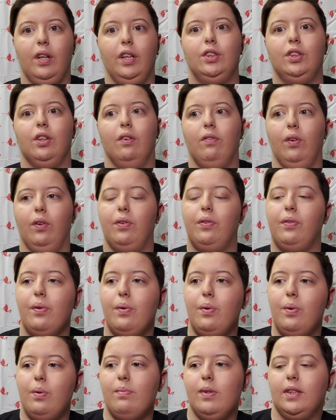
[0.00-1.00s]
they shuffled
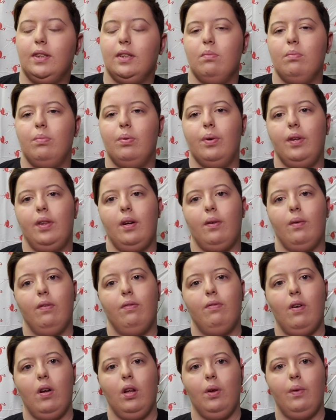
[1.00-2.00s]
through them. At some point they
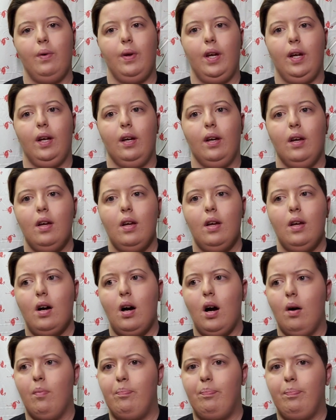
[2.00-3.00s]
were following
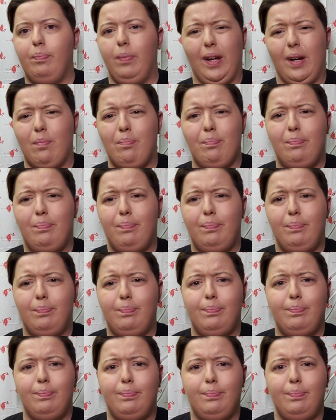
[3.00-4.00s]
a
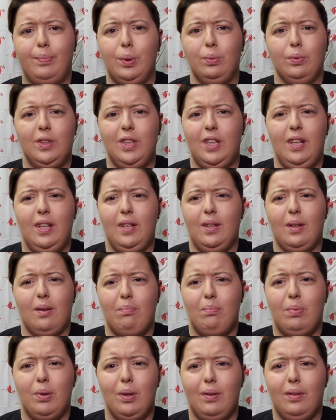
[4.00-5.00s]
Putin or
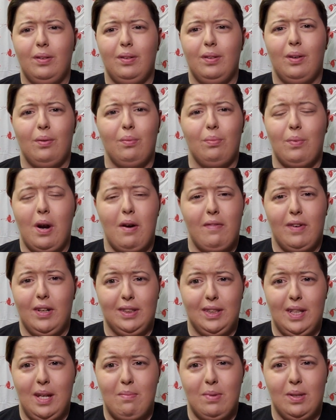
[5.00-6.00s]
Putin or whatever
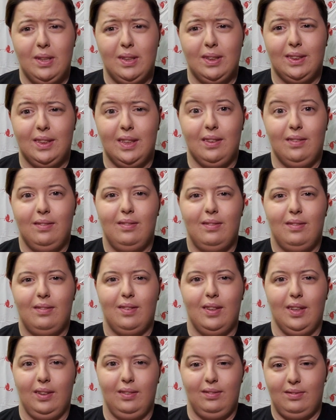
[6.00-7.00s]
his name is, the
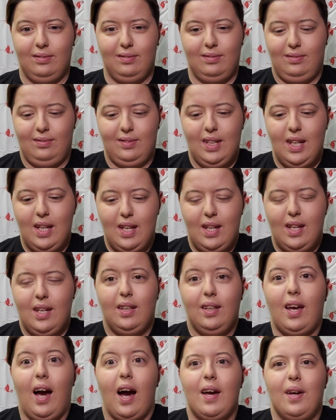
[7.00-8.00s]

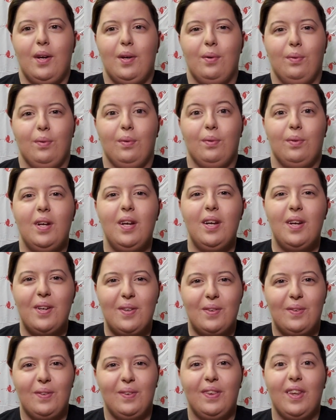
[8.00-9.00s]
guy who,
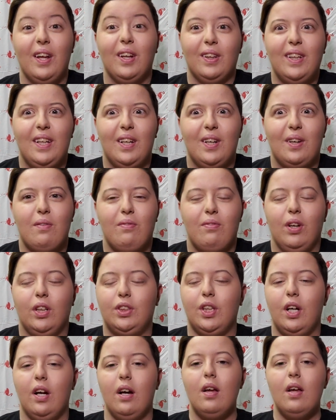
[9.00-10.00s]
the leader of
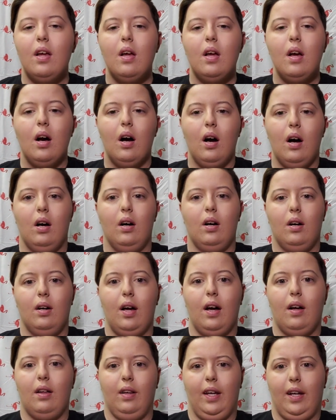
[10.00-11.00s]
Russia,
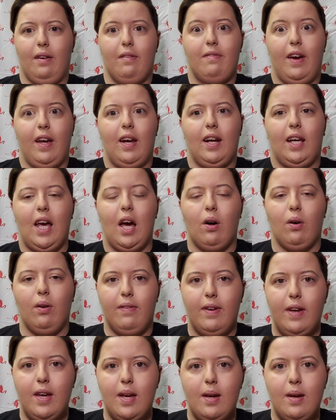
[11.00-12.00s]
like a fan account
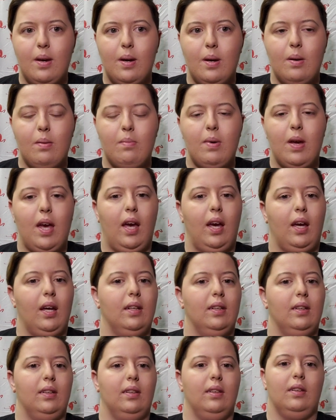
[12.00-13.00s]
of him,
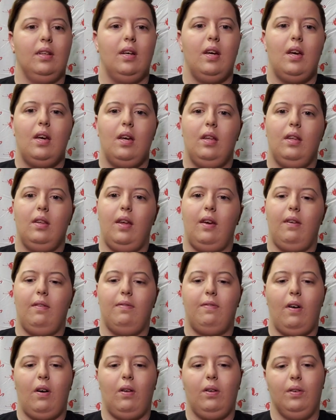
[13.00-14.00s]
and they
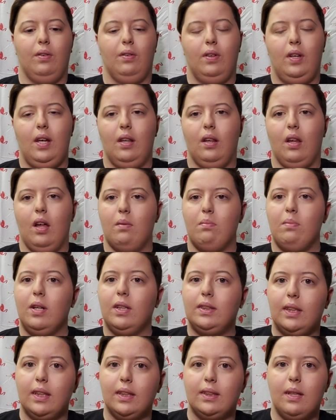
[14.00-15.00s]
followed Elon
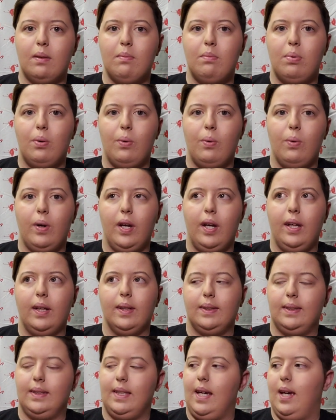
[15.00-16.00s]
Musk at some
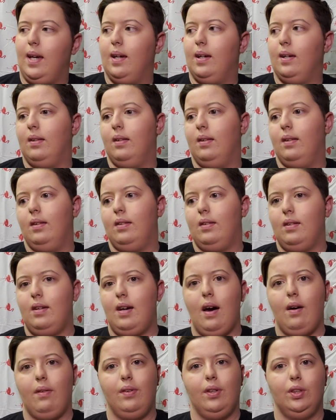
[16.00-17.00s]
point, and
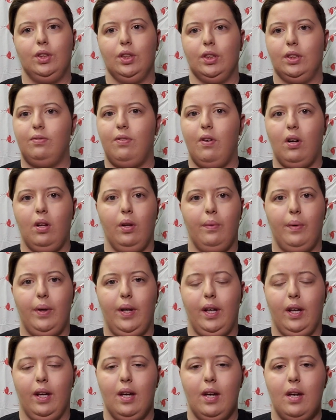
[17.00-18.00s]
now they're just
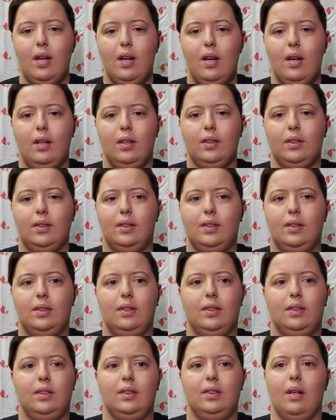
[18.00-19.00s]
following
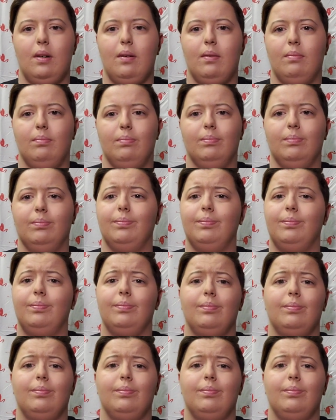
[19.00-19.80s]
some